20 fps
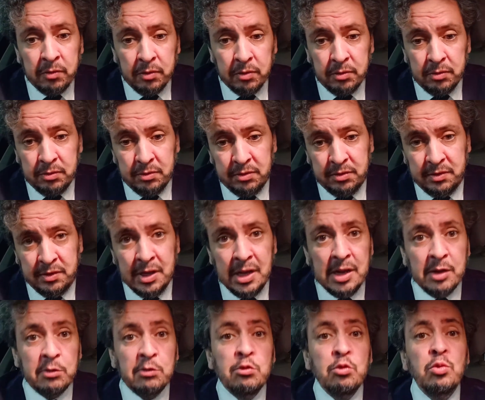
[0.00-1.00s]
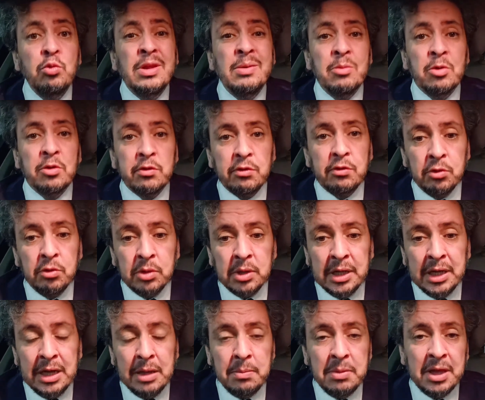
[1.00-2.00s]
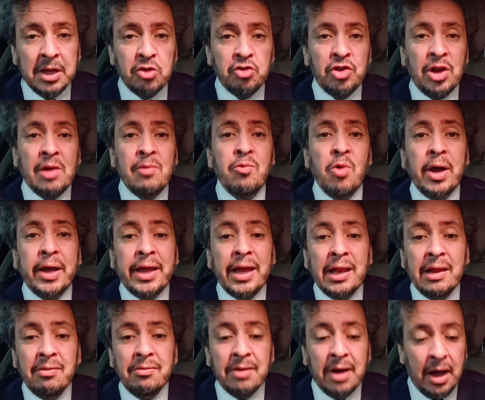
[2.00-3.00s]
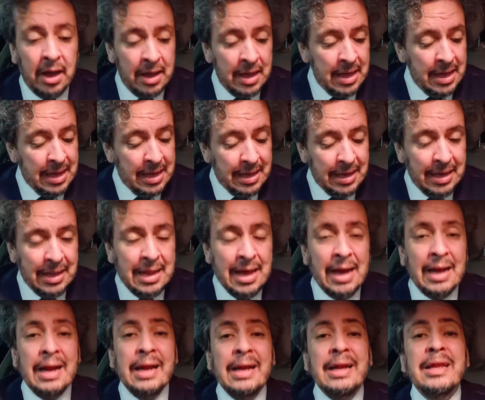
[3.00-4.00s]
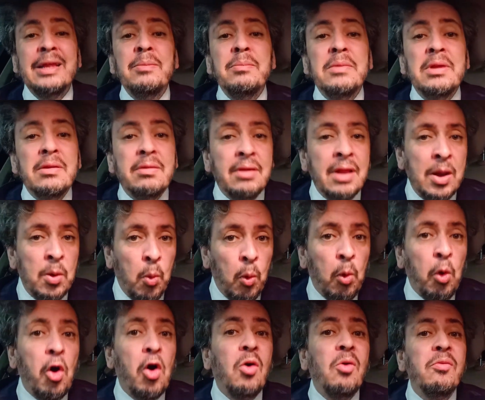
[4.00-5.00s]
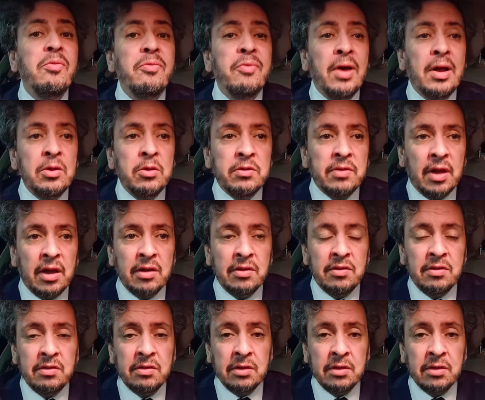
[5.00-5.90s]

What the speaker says: If it's under-designed, well, every time it goes there, it's at the limit, it's at the edge of its resistance.